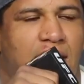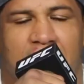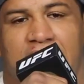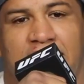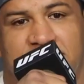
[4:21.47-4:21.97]

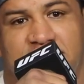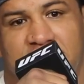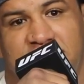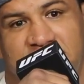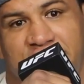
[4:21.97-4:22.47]
I guess
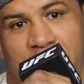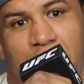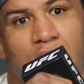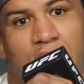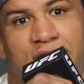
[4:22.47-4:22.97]
it's a
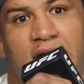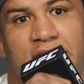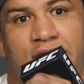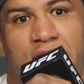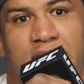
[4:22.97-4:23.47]
very hard
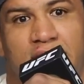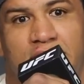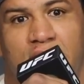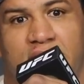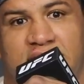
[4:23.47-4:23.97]
fight for him.
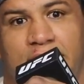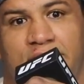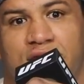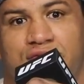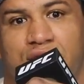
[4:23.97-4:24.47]
You know, he's
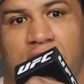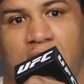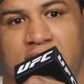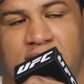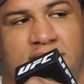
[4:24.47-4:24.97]
coming from three
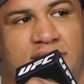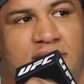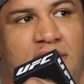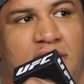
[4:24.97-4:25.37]
losses.